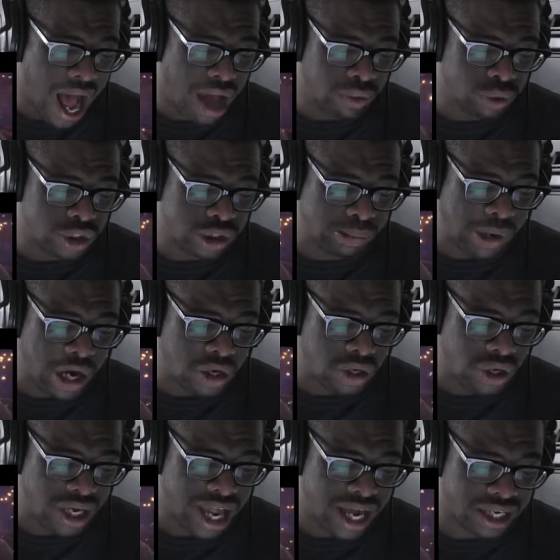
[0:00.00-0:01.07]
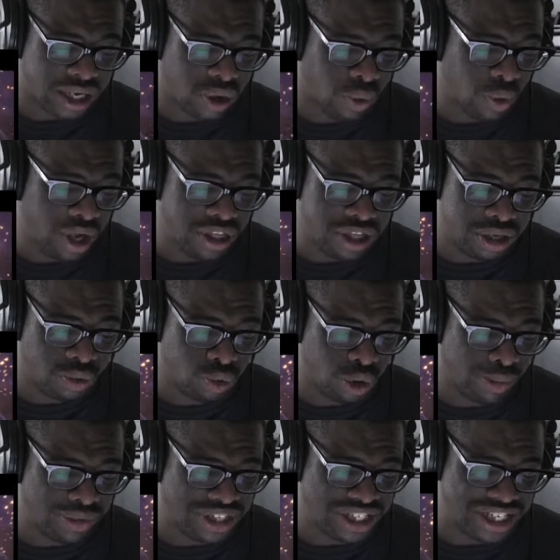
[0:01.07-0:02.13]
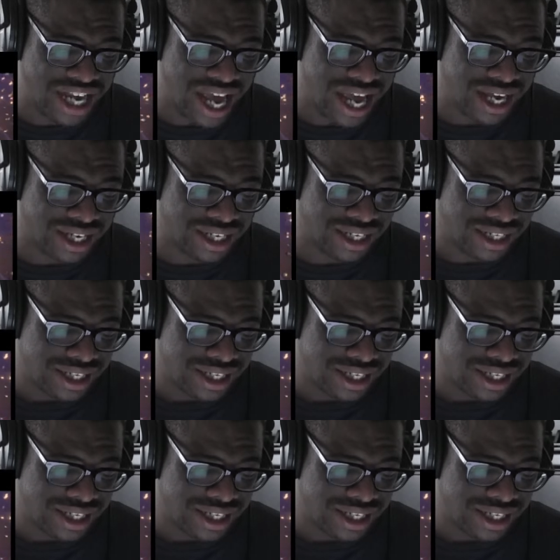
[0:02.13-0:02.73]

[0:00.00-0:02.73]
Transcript: I will sparkle like a wealthy woman's neck.